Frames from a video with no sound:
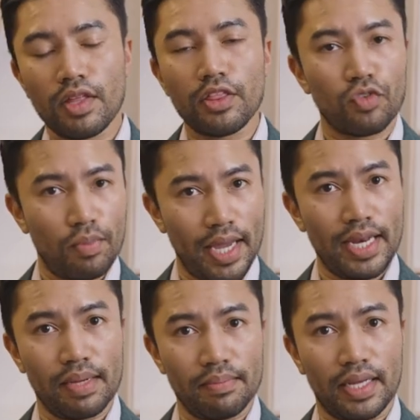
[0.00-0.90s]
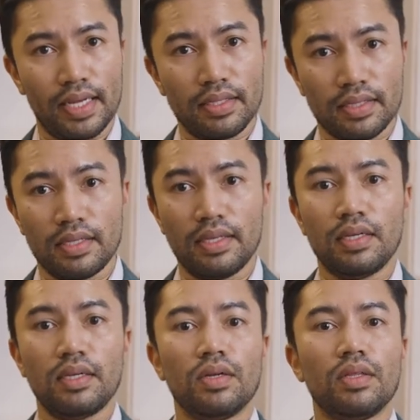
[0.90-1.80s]
The remaining implants,
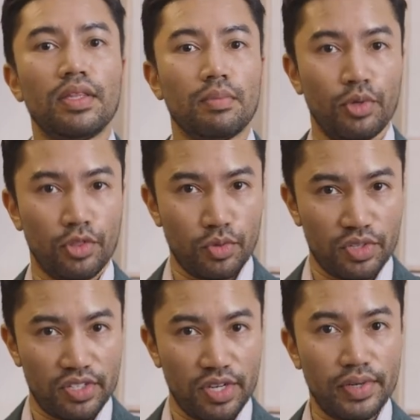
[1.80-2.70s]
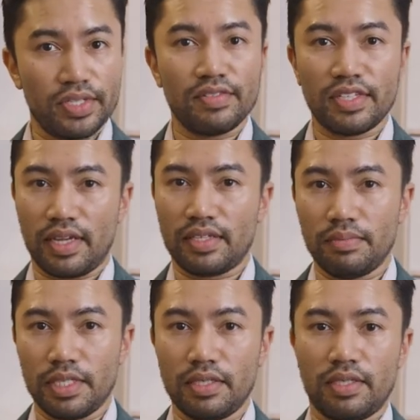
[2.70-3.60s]
they're put through a series of
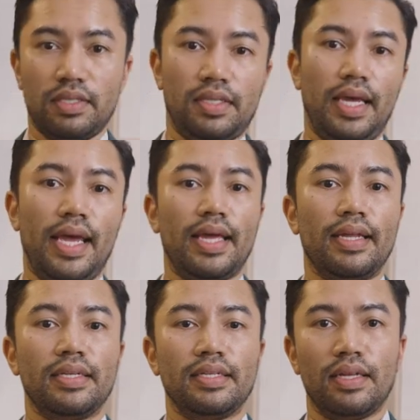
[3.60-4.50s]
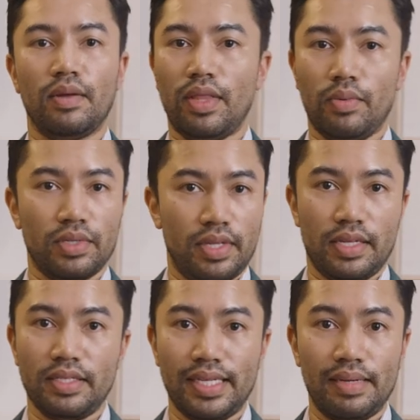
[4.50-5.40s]
assessments, and they were
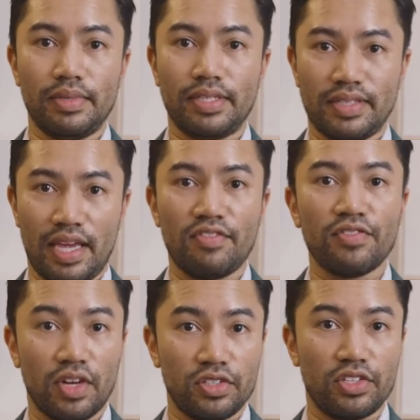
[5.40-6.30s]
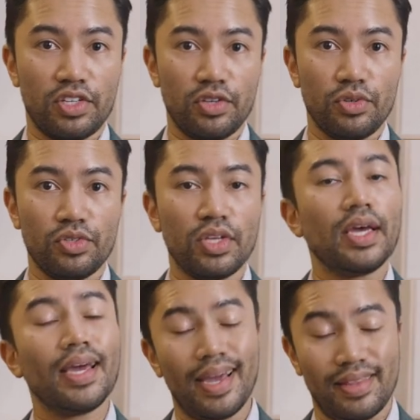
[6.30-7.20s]
then deemed safe for us to use.
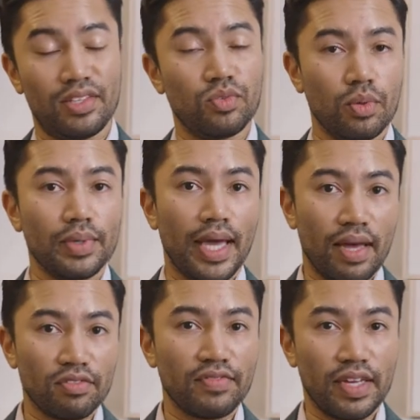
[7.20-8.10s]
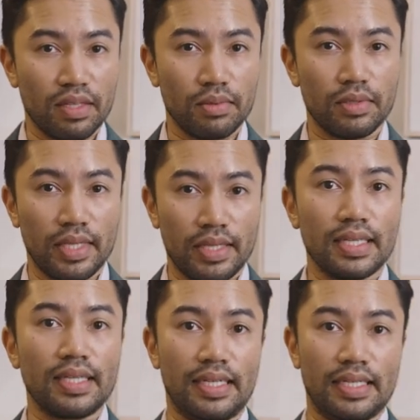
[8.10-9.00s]
And that's what we have available in the
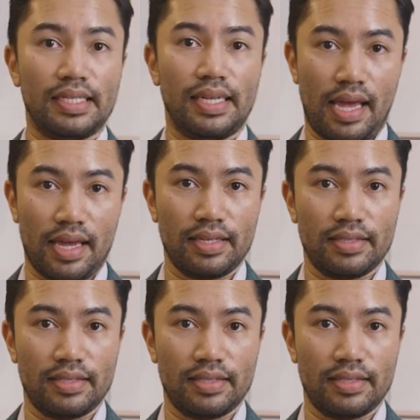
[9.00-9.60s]
clinic today.